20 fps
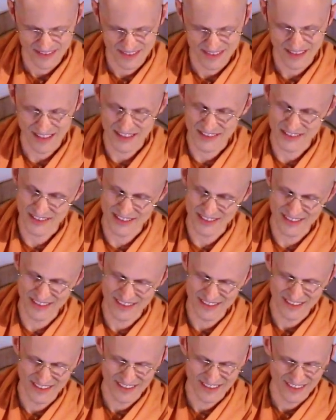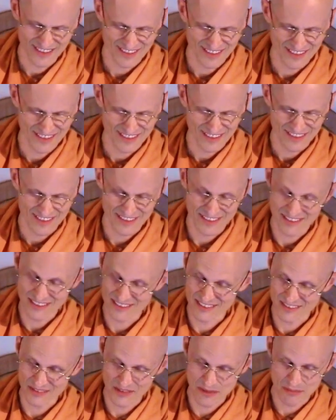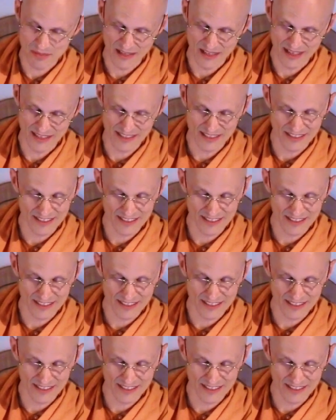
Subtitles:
Hazra replied,